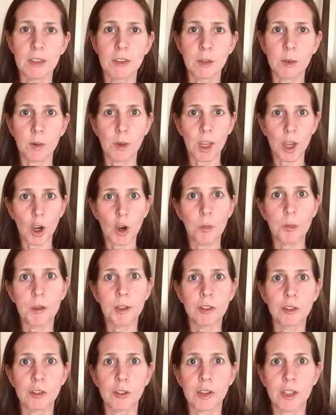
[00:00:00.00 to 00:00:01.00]
So I hope
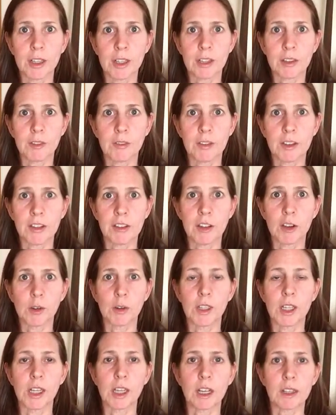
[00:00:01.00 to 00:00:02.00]
you enjoyed this video
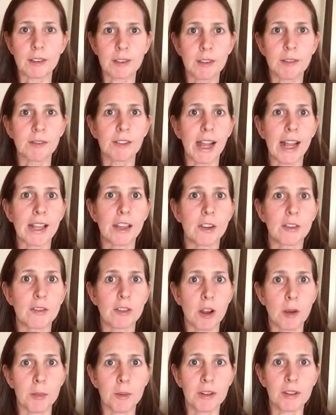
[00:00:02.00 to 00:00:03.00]
and you got some value
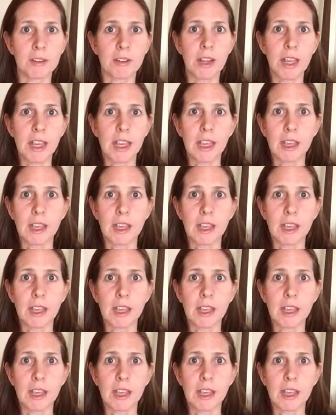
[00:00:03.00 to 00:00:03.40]
from it.